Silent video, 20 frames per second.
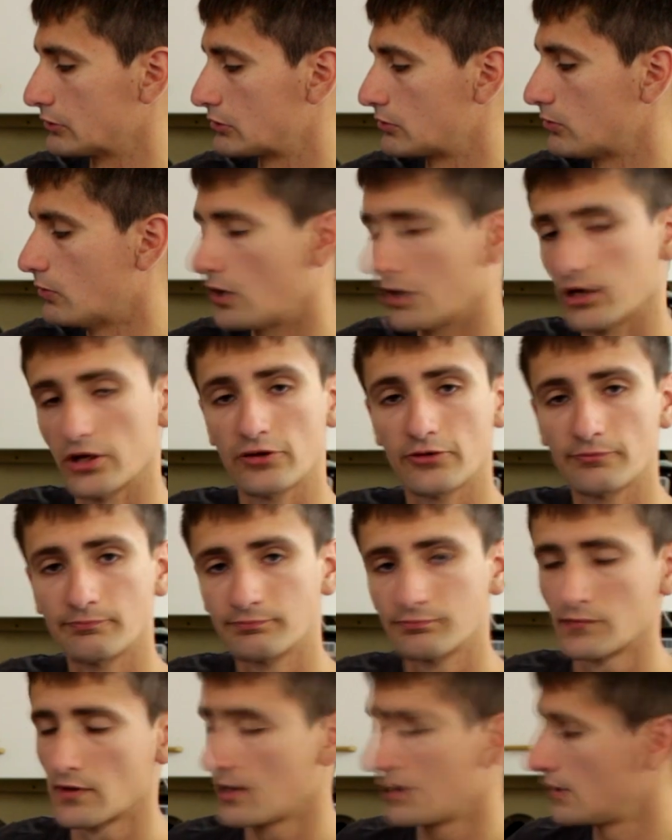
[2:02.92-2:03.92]
required,
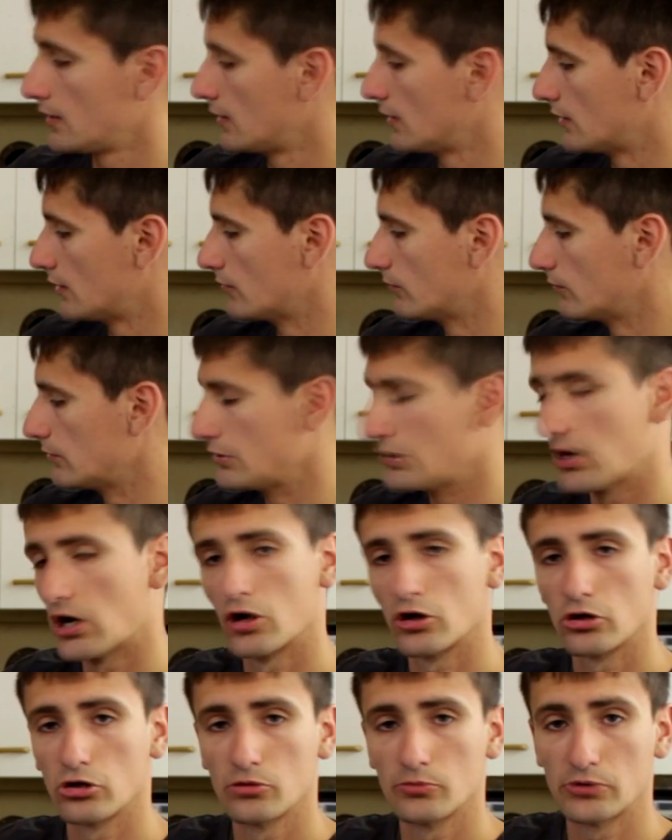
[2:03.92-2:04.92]
we
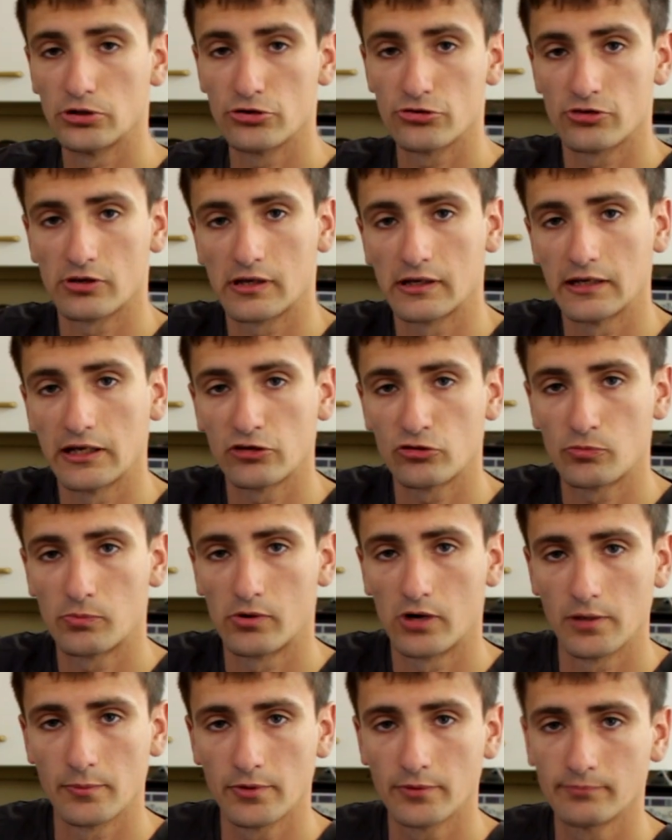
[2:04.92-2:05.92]
are going to be using an Etch
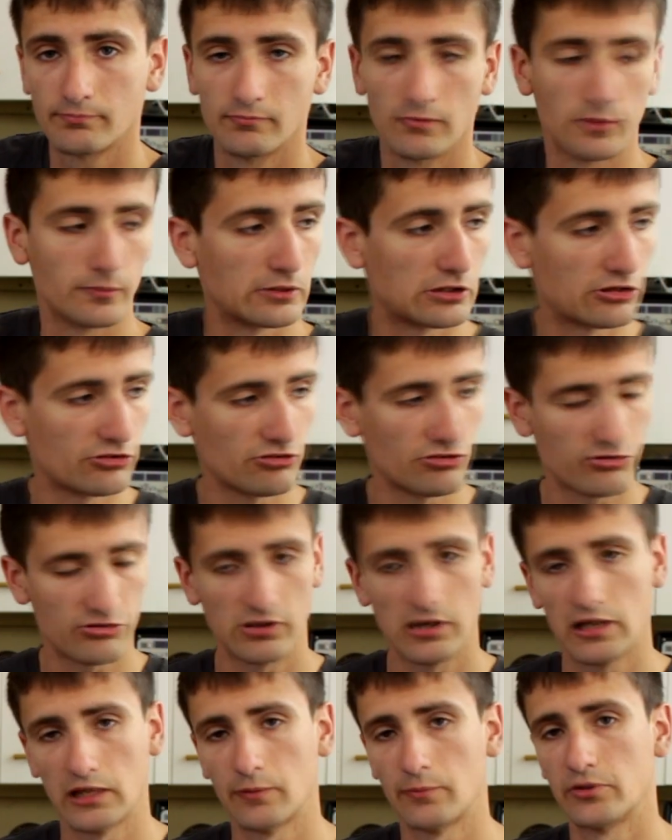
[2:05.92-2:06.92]
Primer, maybe because
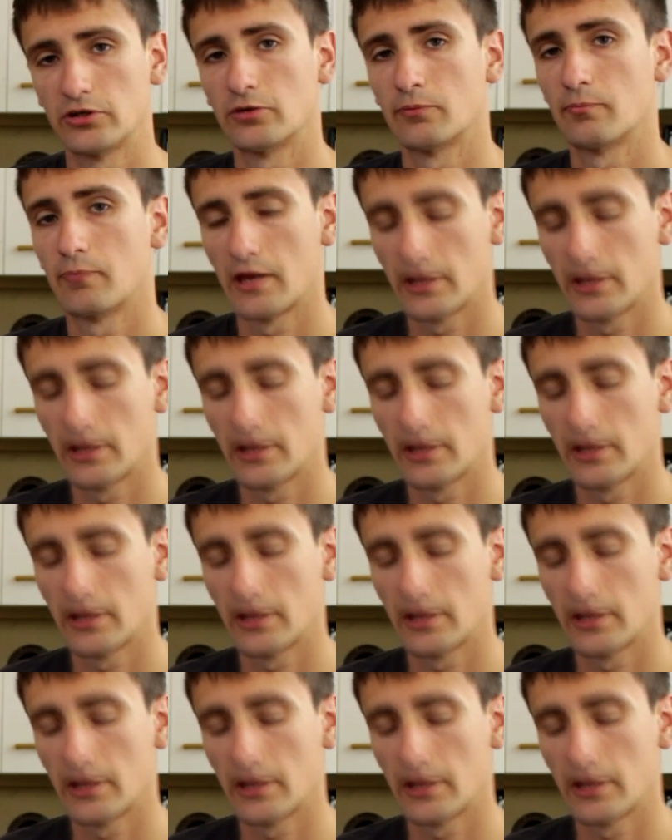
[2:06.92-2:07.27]
it's an aluminium